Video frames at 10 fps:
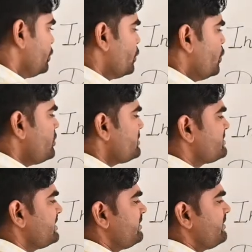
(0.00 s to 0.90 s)
Don't
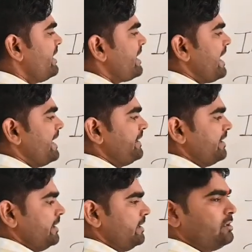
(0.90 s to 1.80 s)
sit there
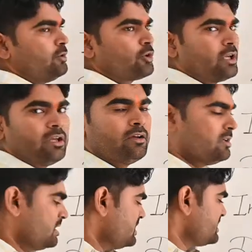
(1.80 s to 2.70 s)
ideally. Okay.
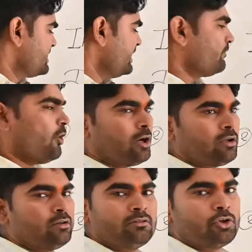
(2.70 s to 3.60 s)
Sit what?
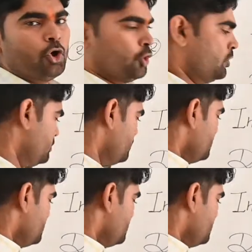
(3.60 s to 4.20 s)
Don't know.